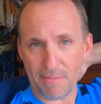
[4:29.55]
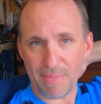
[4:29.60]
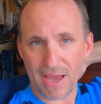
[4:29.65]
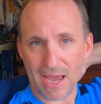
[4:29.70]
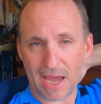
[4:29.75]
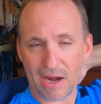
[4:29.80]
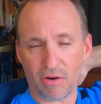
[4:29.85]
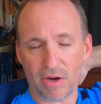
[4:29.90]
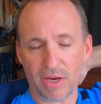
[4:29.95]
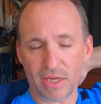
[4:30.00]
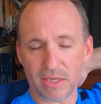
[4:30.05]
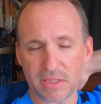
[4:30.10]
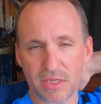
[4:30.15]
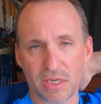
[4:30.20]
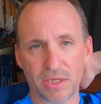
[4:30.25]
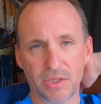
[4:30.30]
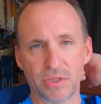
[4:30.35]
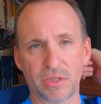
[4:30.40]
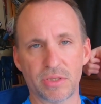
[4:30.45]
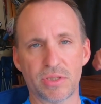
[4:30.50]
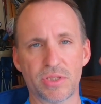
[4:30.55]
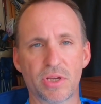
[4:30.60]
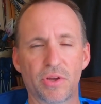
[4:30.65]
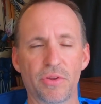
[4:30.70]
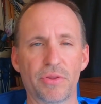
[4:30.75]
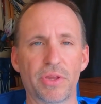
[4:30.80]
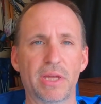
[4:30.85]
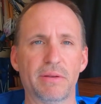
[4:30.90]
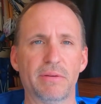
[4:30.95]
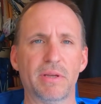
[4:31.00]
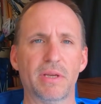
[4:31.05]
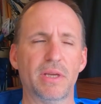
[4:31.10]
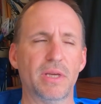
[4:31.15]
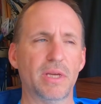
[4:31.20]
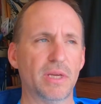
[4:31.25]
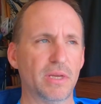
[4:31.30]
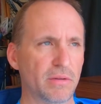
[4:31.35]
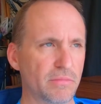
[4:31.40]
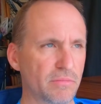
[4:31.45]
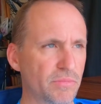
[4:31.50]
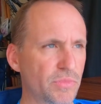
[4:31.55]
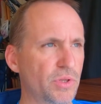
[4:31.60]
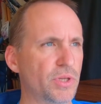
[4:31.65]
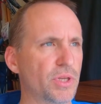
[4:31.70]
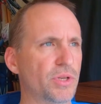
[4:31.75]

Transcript: battery extension so that you